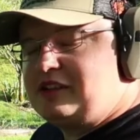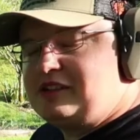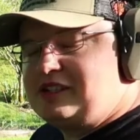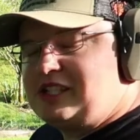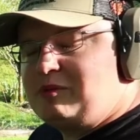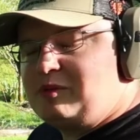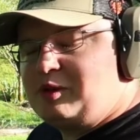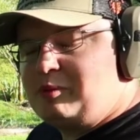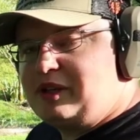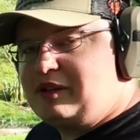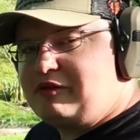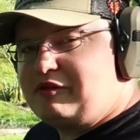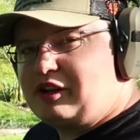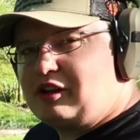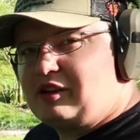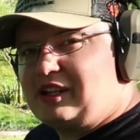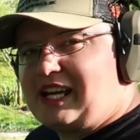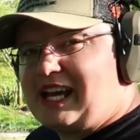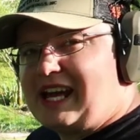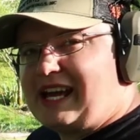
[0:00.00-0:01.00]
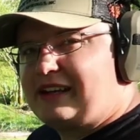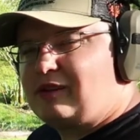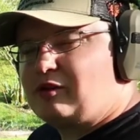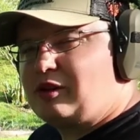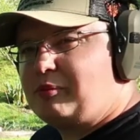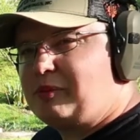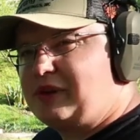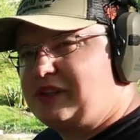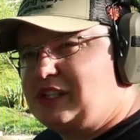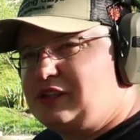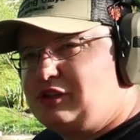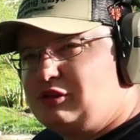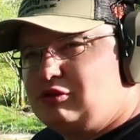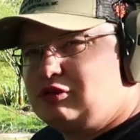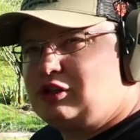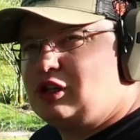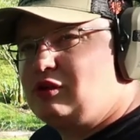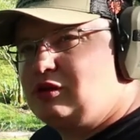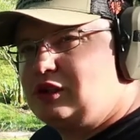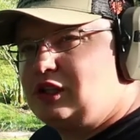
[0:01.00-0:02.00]
seem to be fairly accurate, but they do
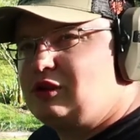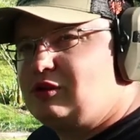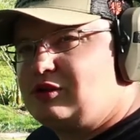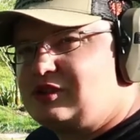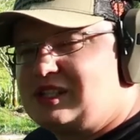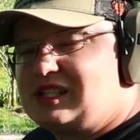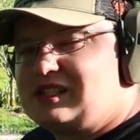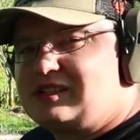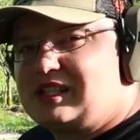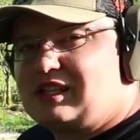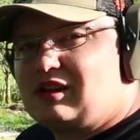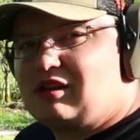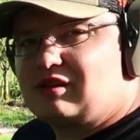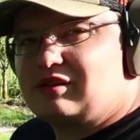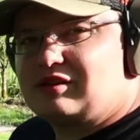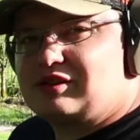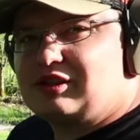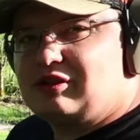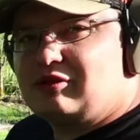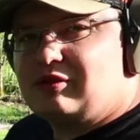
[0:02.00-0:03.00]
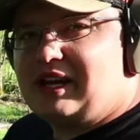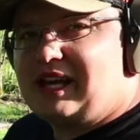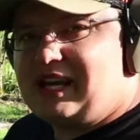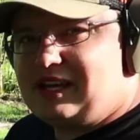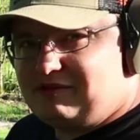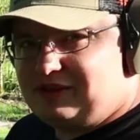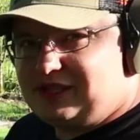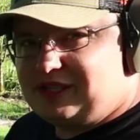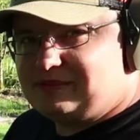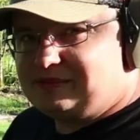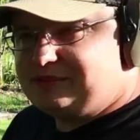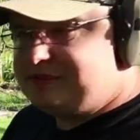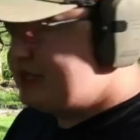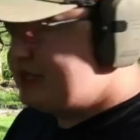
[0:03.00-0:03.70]
go low since they are so heavy.